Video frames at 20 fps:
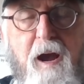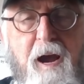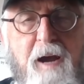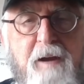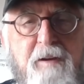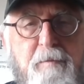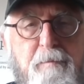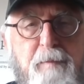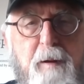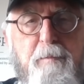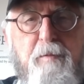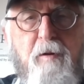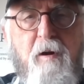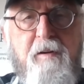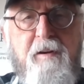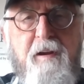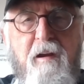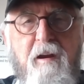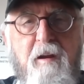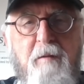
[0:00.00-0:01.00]
"I said people are
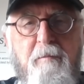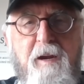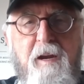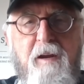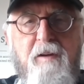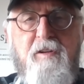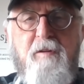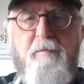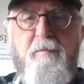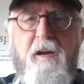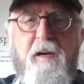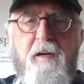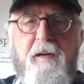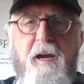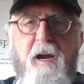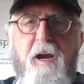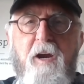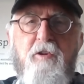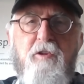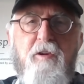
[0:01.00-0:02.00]
telling me it's the
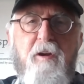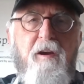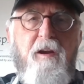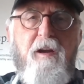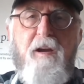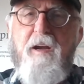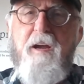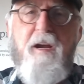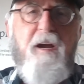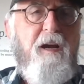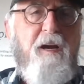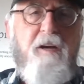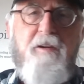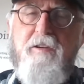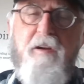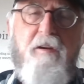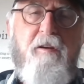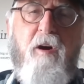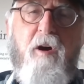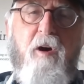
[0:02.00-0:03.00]
medication." He
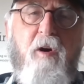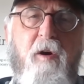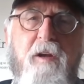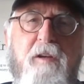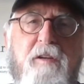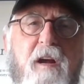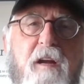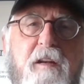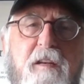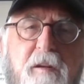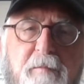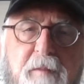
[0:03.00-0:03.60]
said, "No, it's not